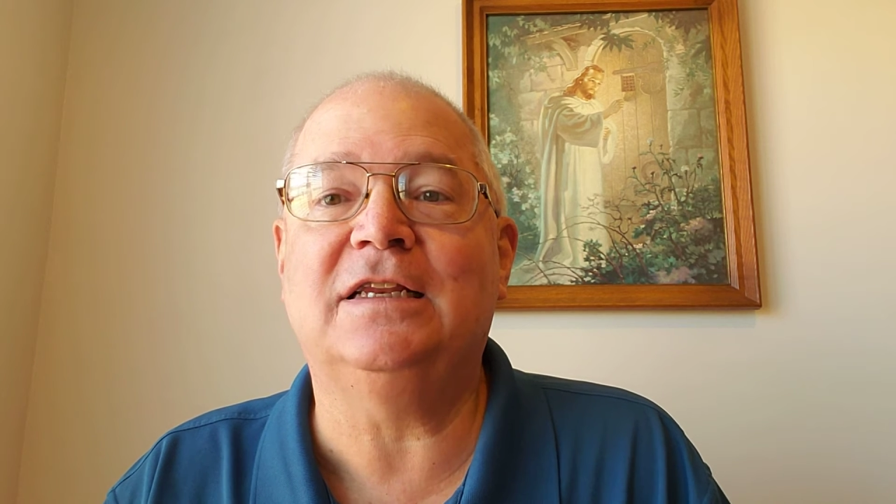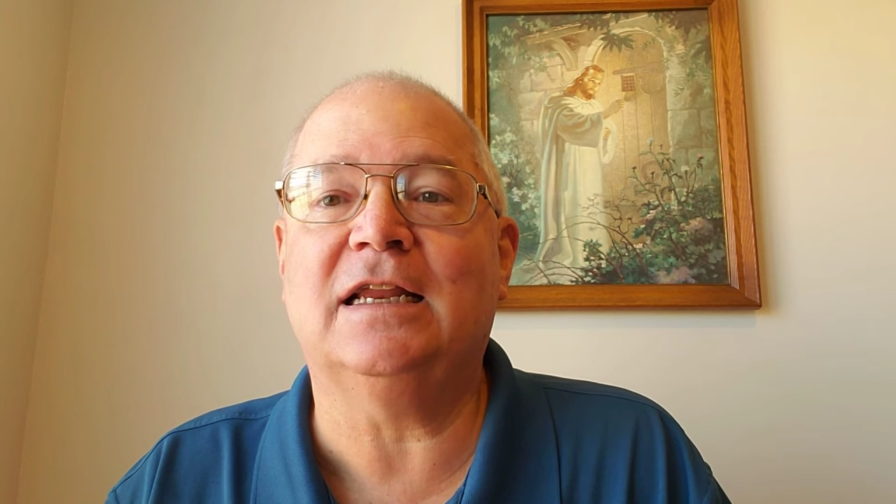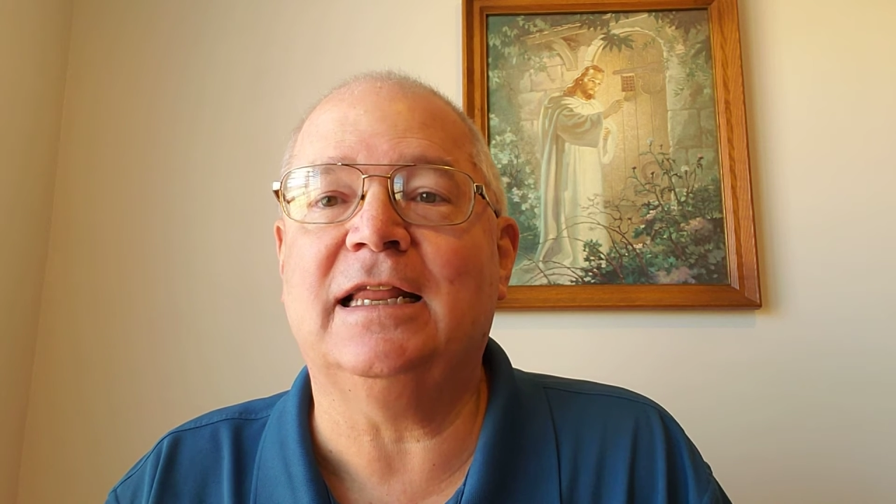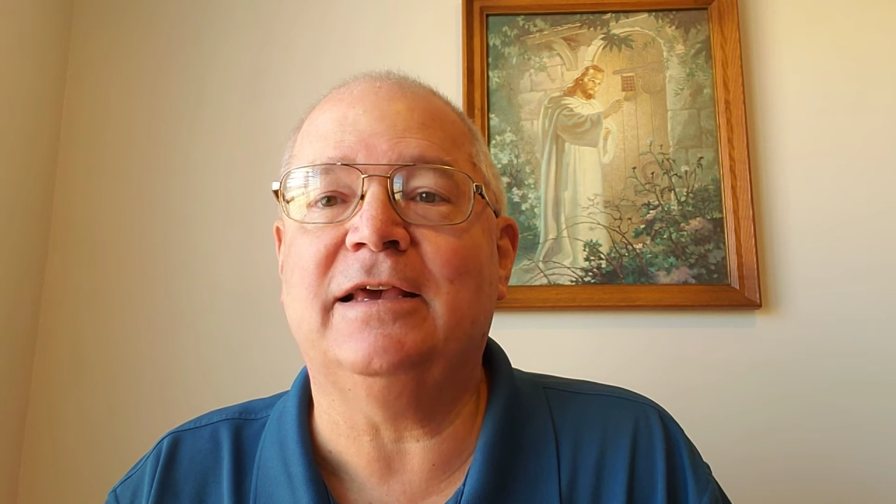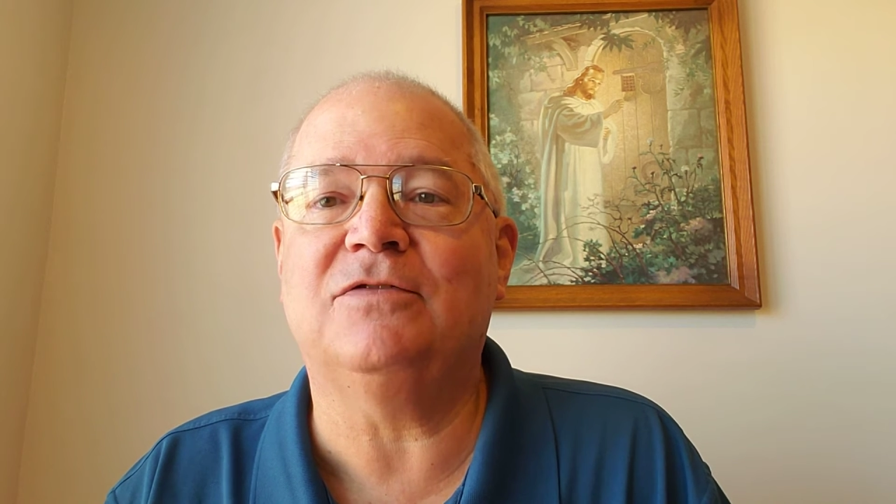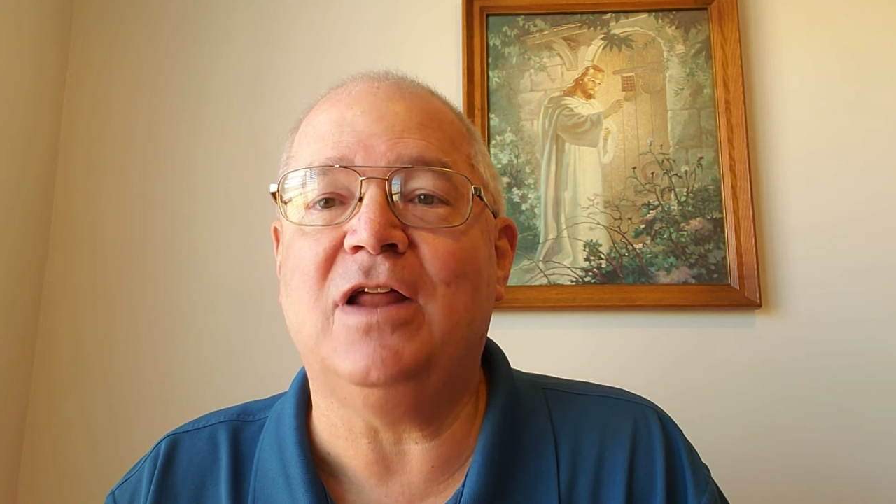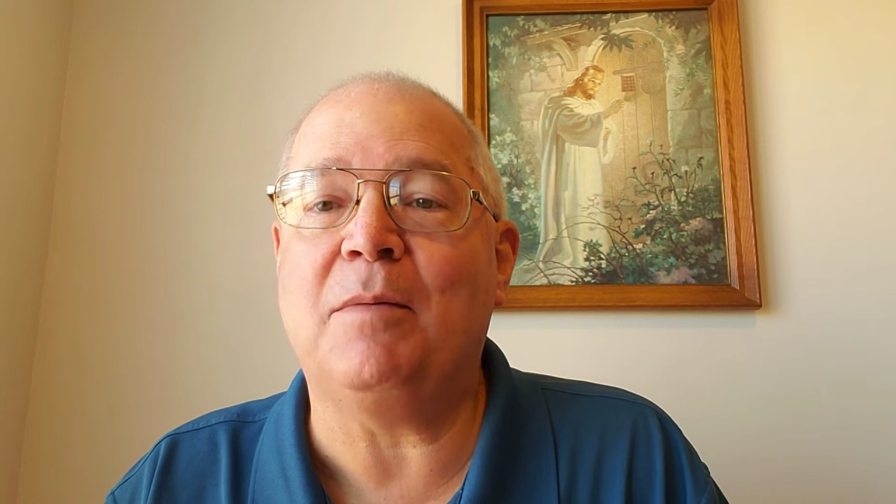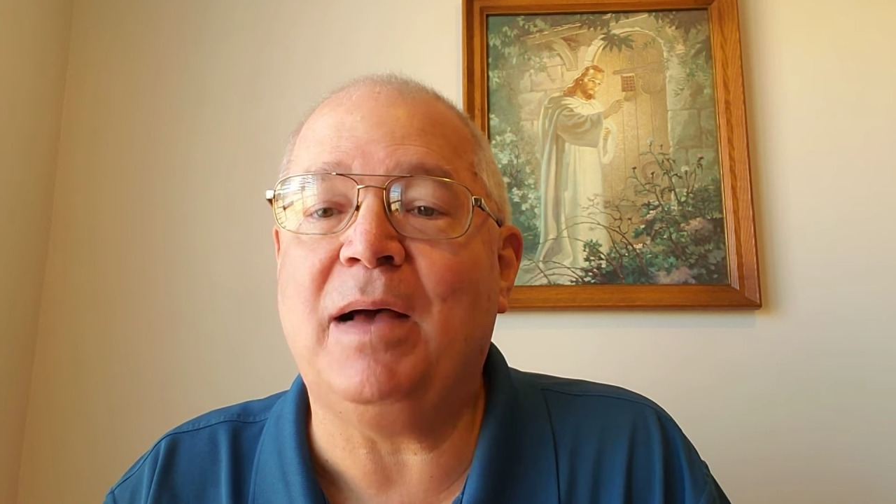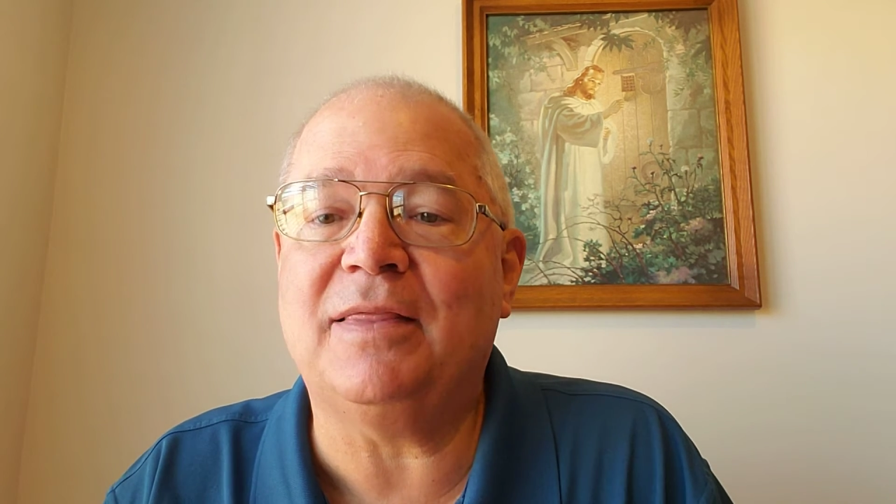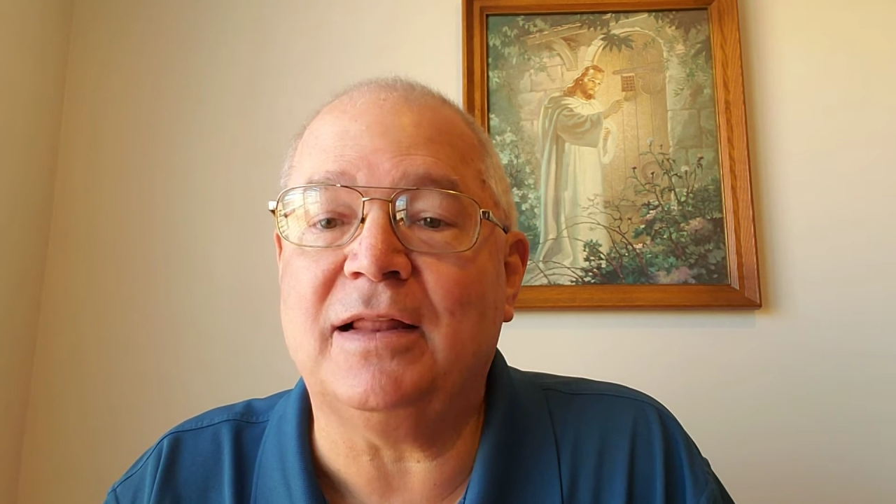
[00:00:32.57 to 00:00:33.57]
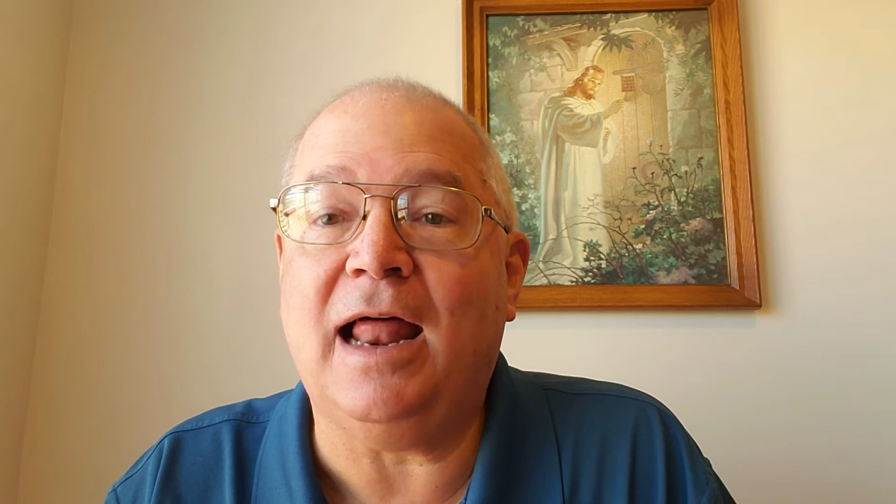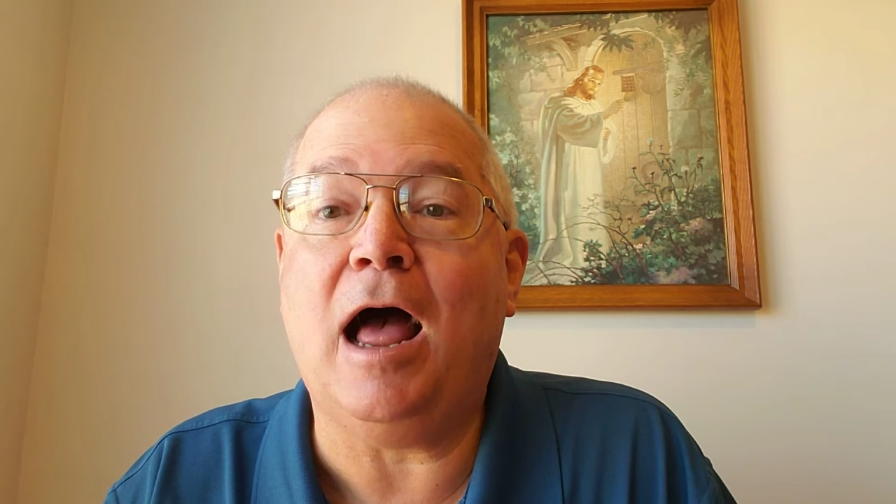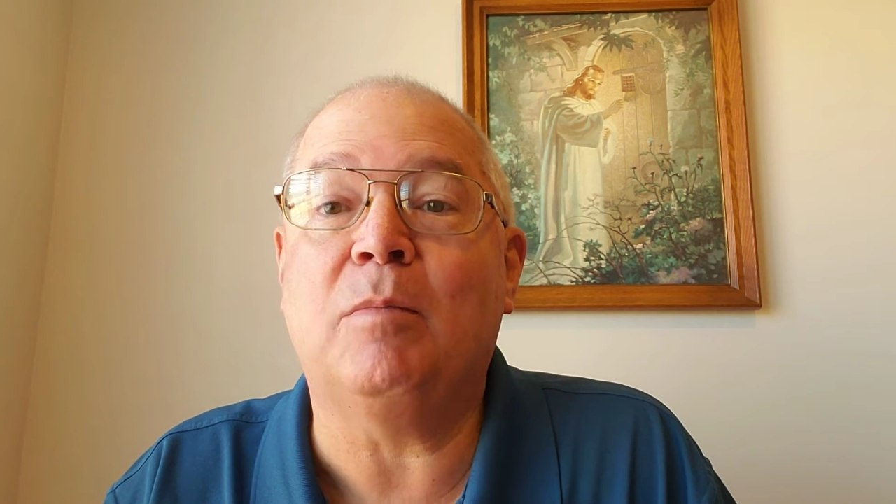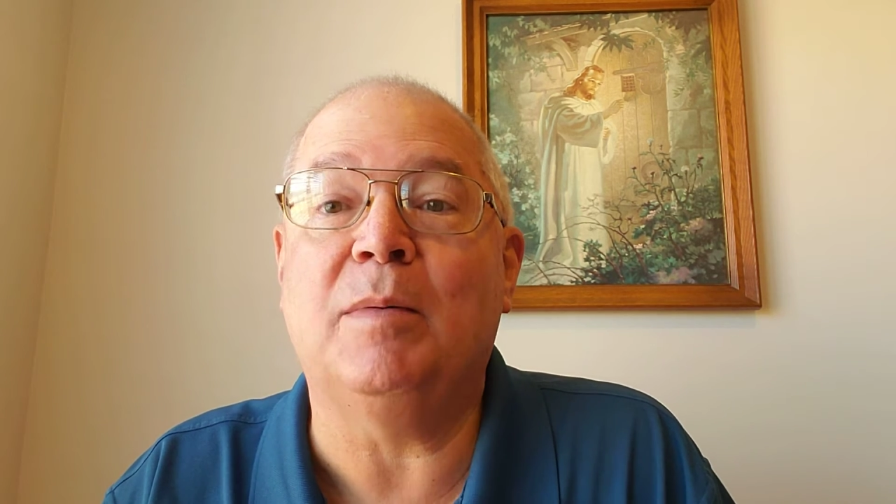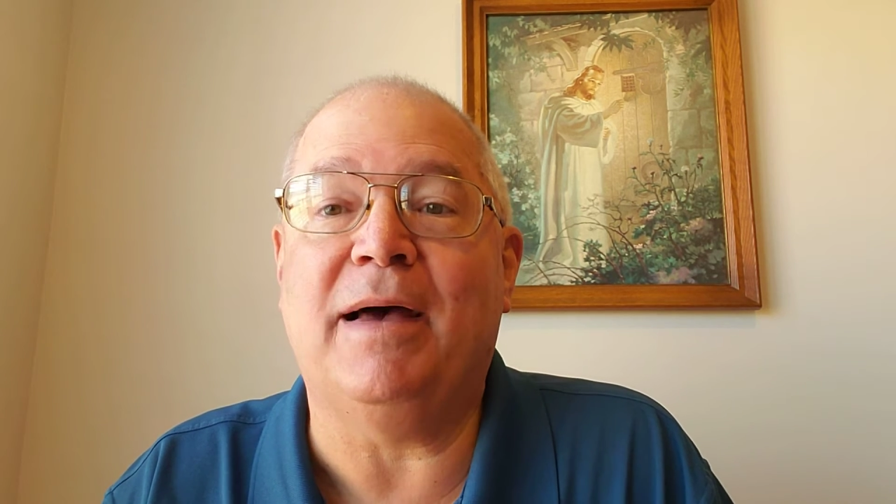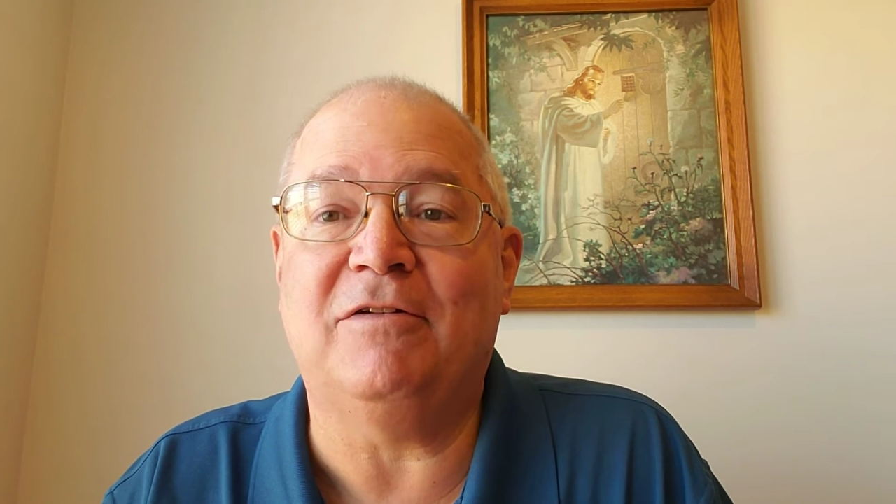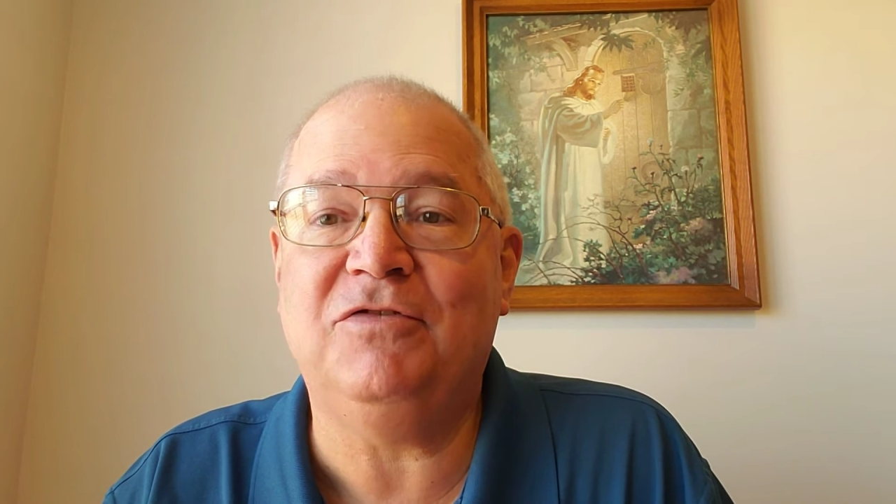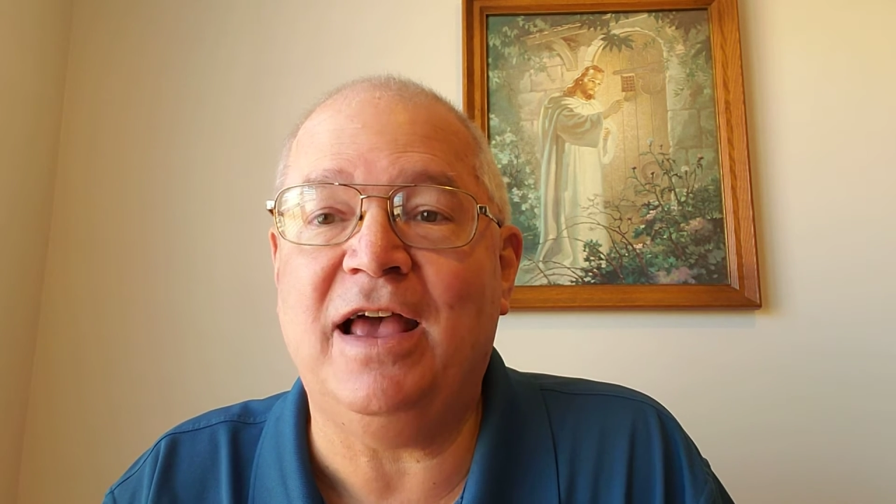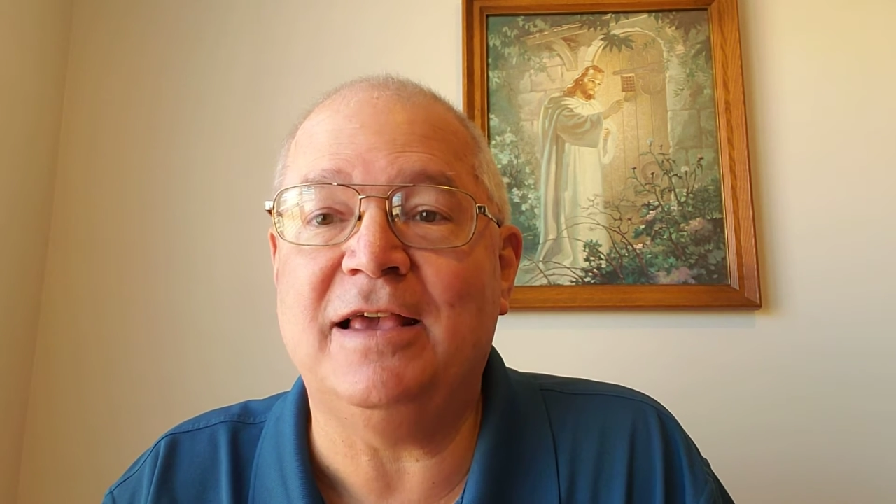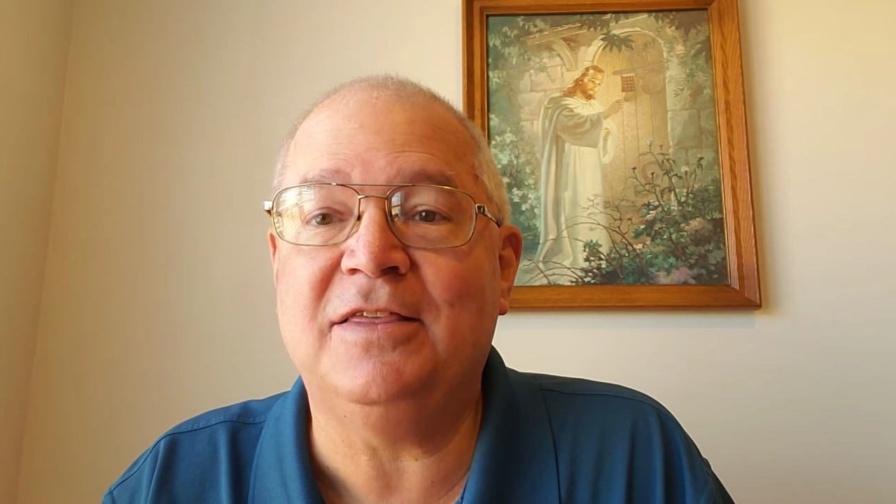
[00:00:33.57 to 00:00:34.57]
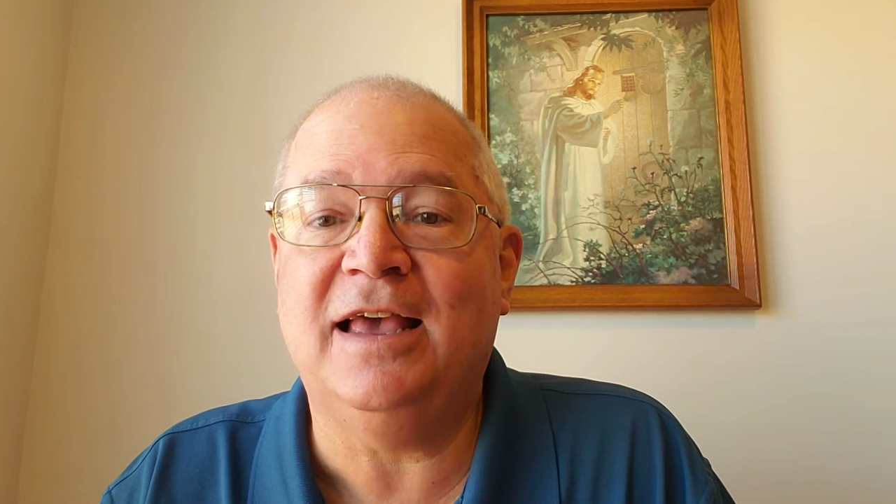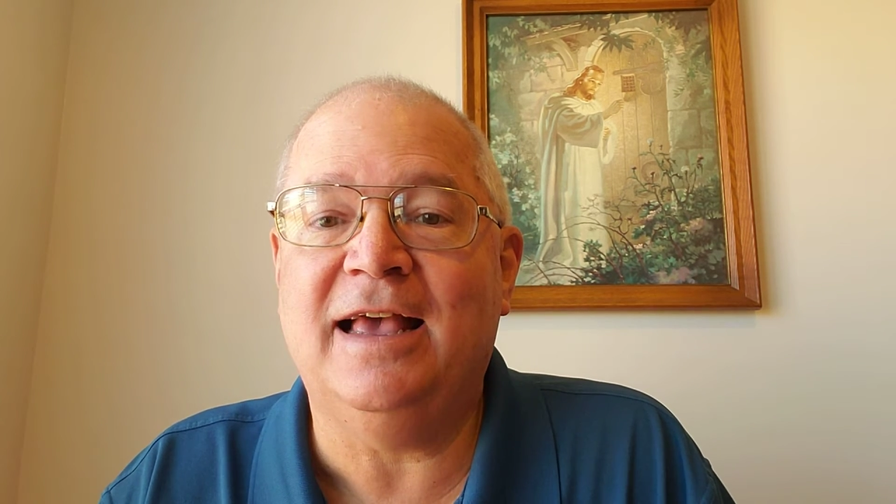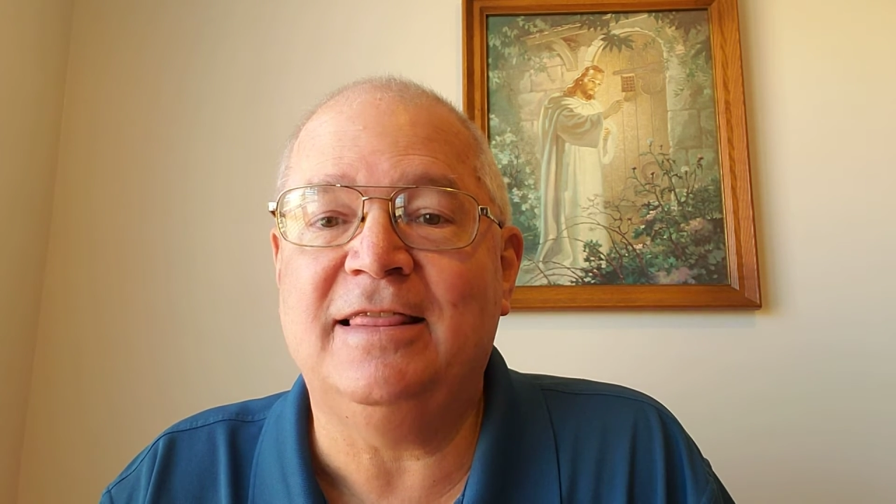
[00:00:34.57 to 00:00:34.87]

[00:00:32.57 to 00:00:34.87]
to live not by the law but by faith,